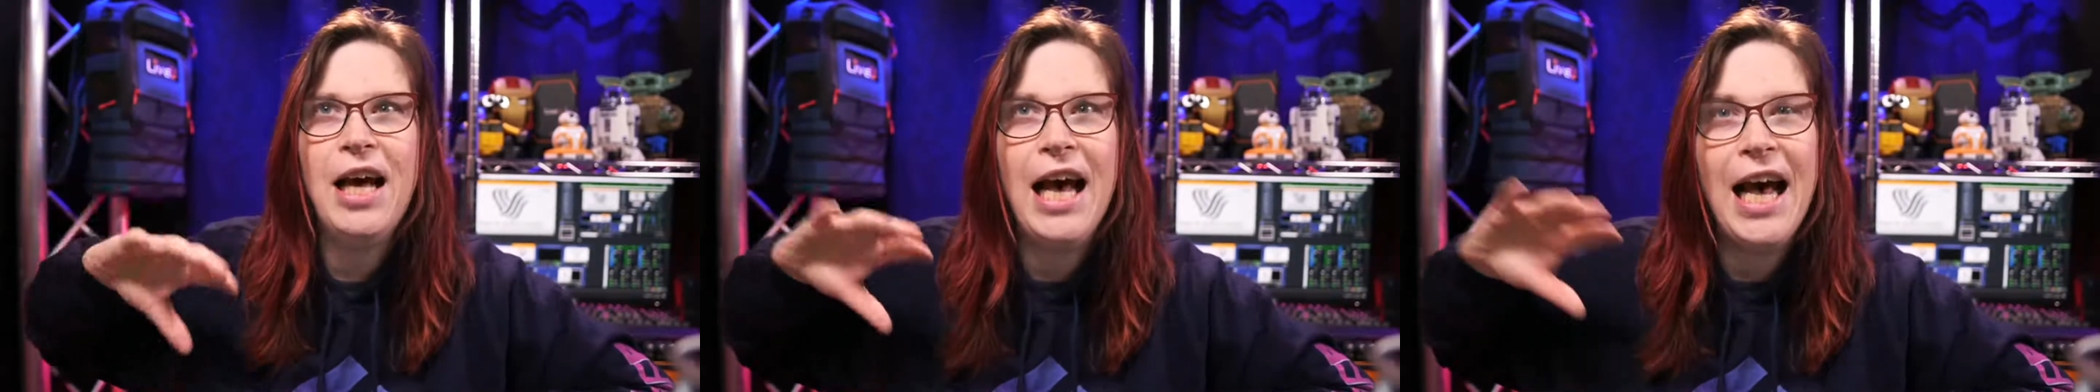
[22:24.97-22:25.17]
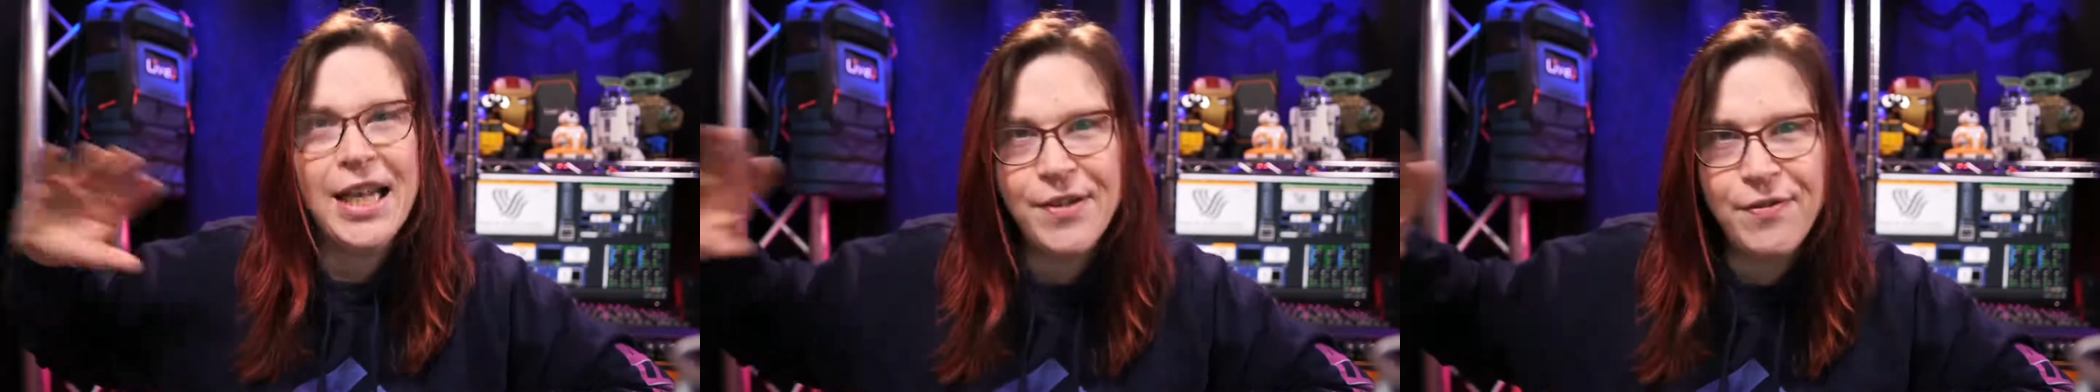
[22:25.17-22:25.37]

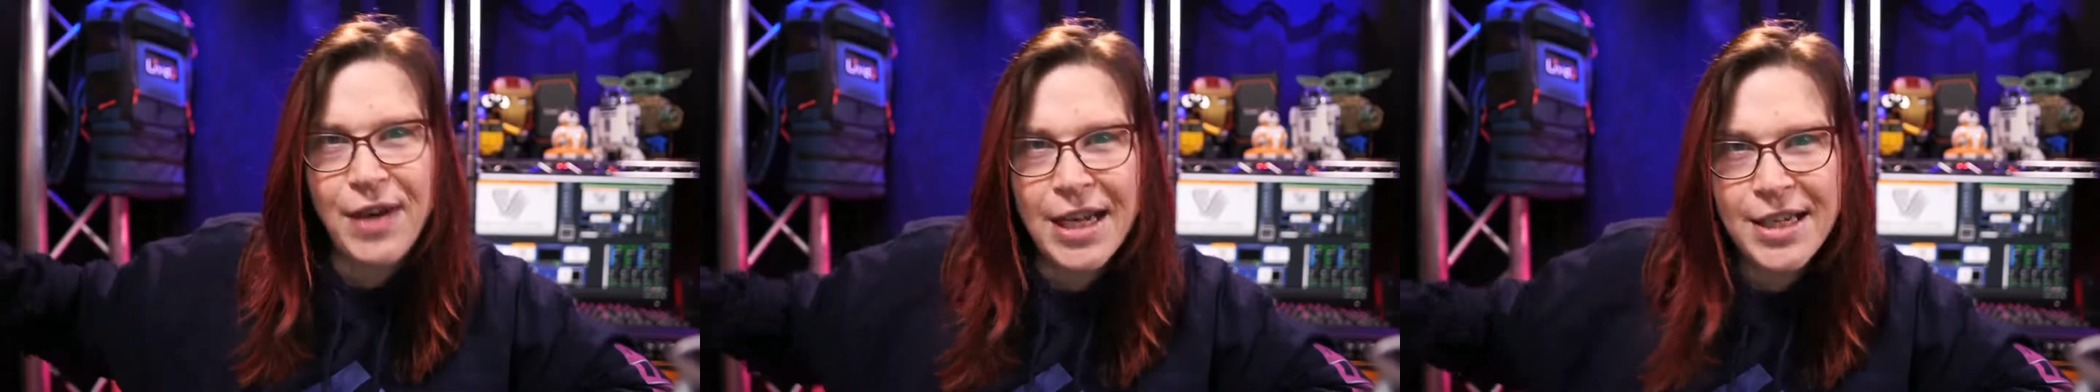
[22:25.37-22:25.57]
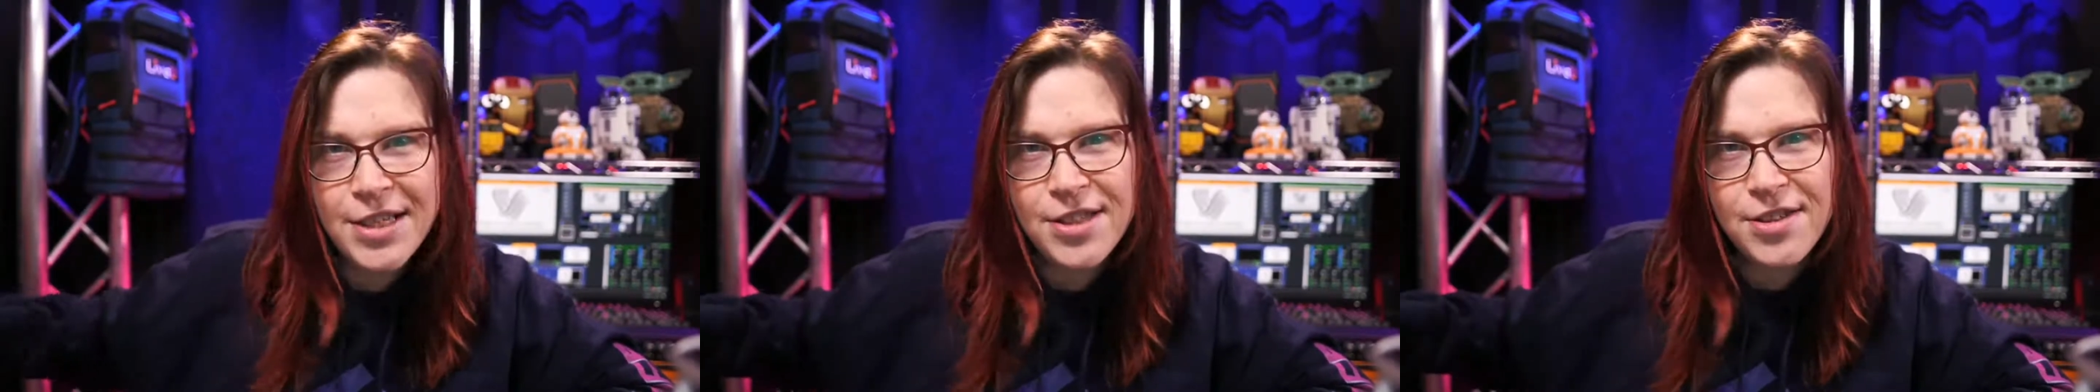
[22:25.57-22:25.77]

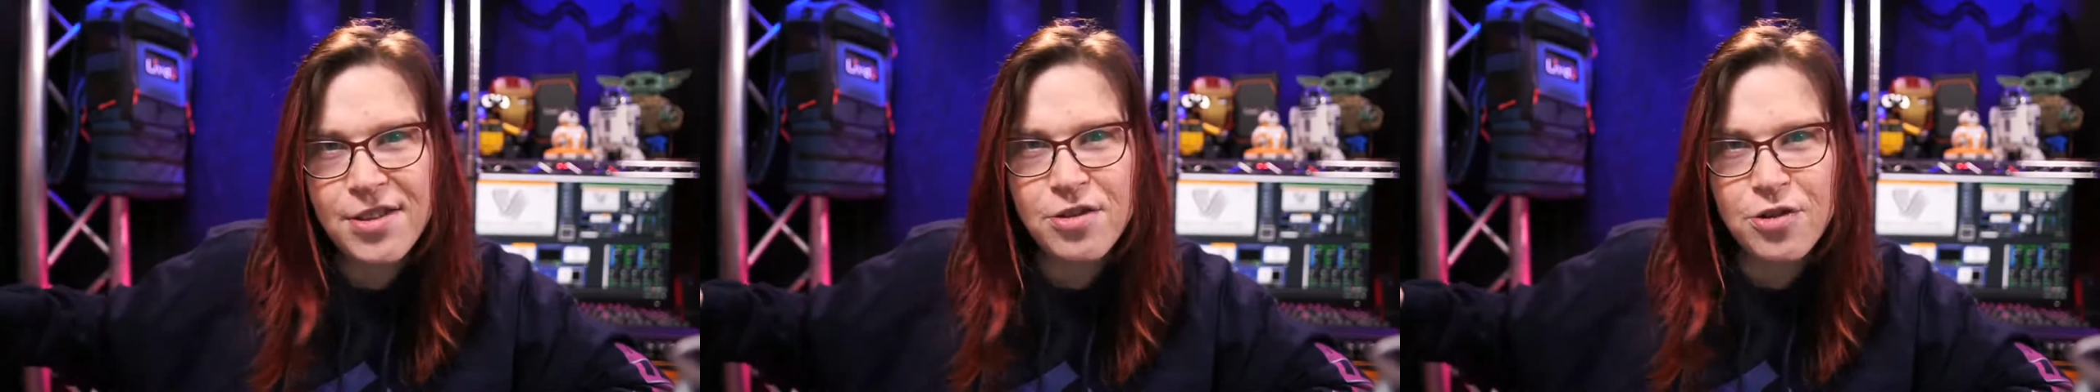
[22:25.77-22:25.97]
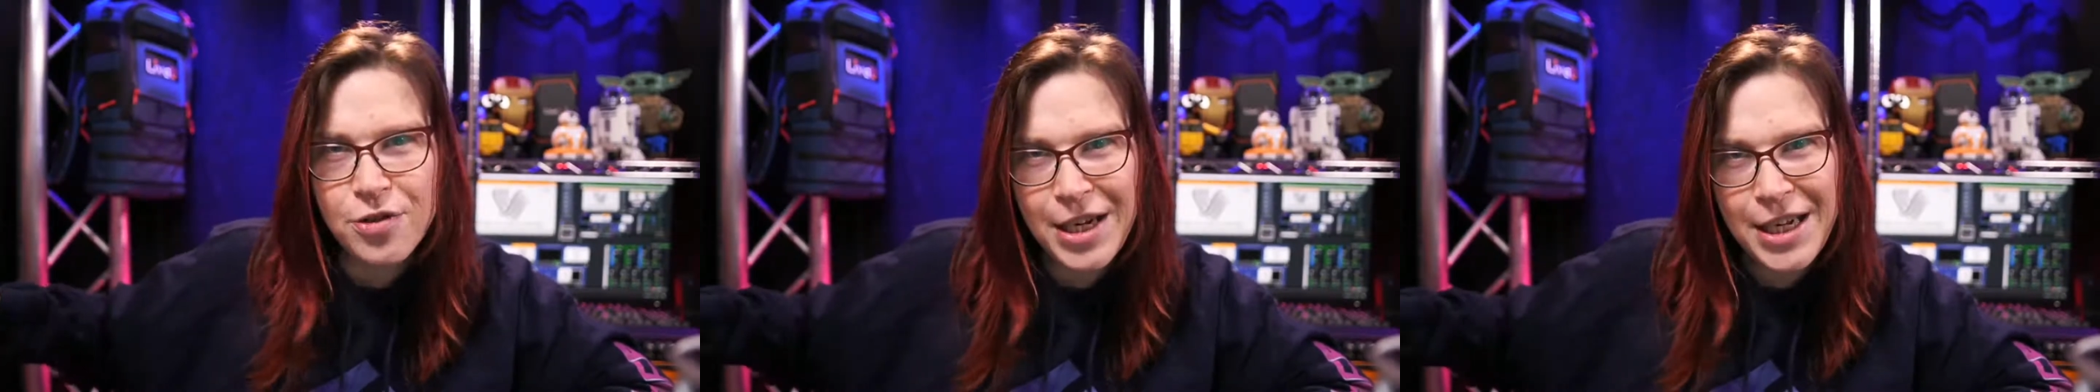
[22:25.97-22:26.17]
advanced
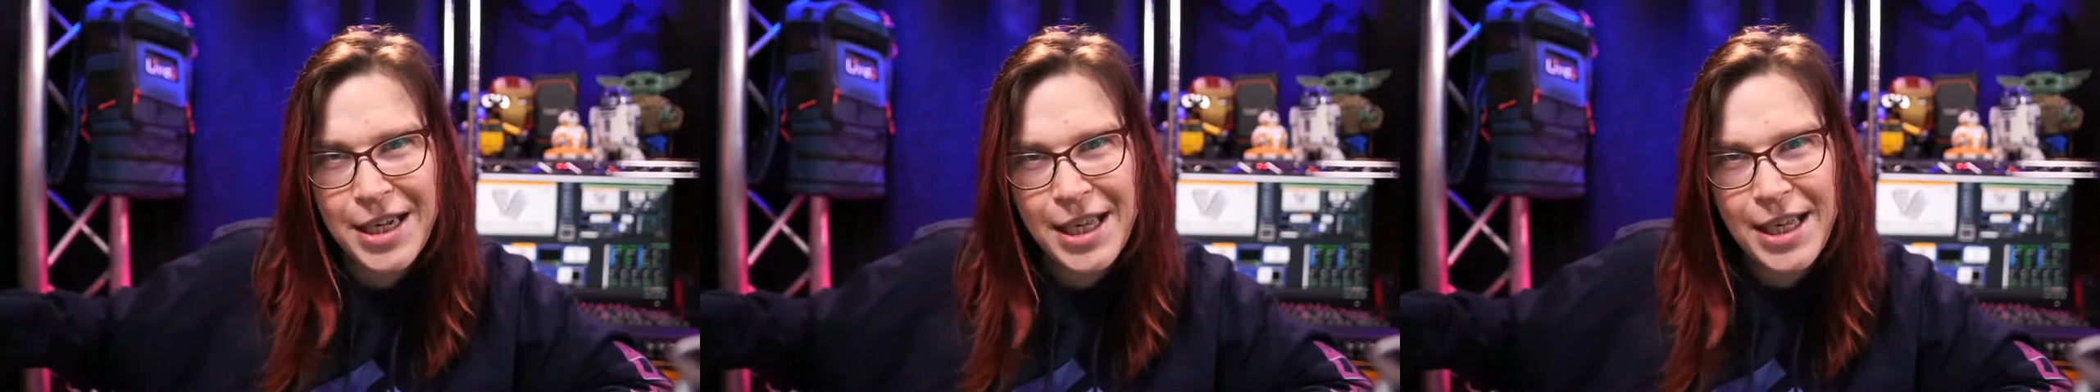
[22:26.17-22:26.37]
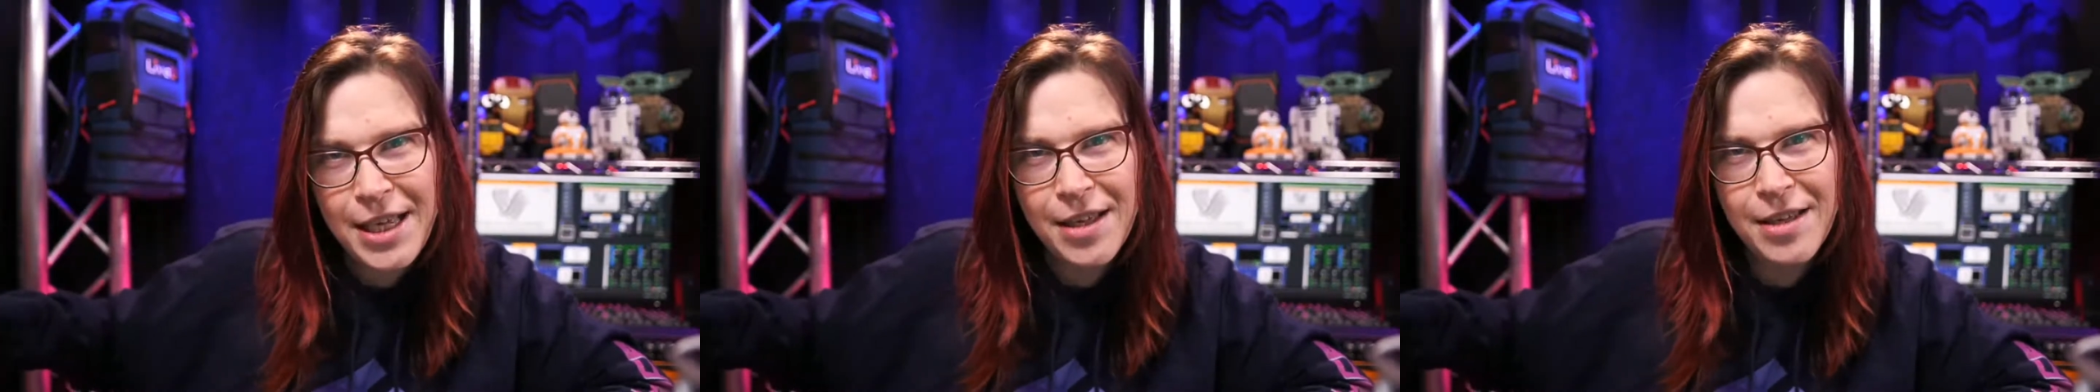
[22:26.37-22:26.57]

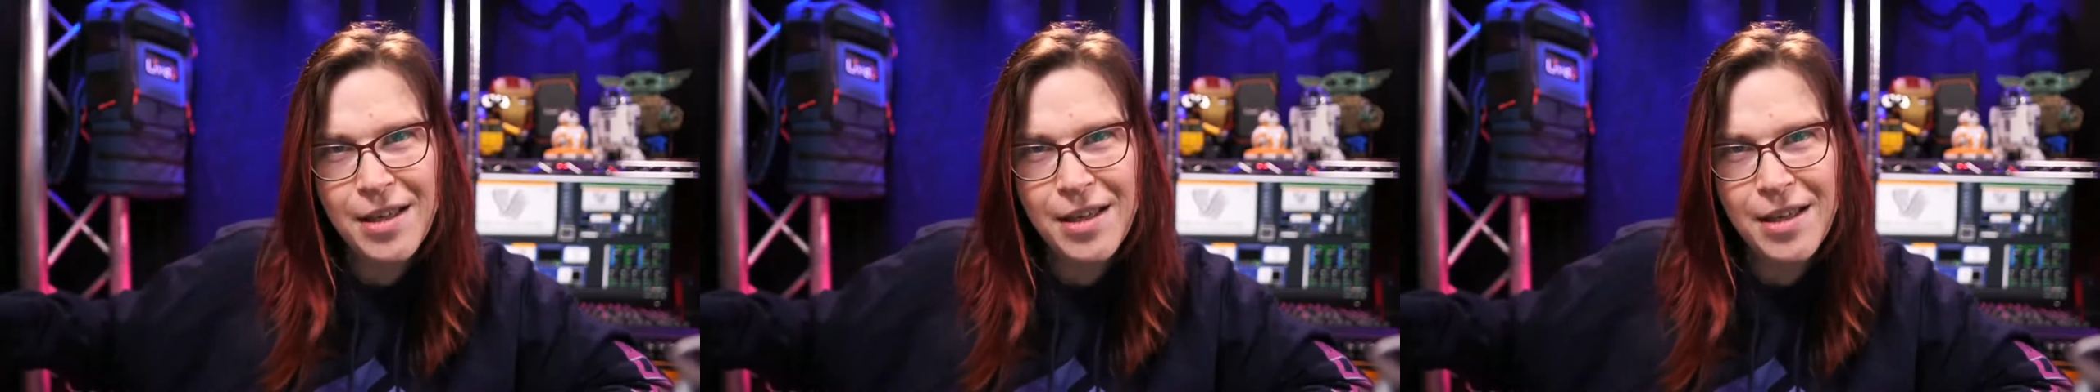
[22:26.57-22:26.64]
training,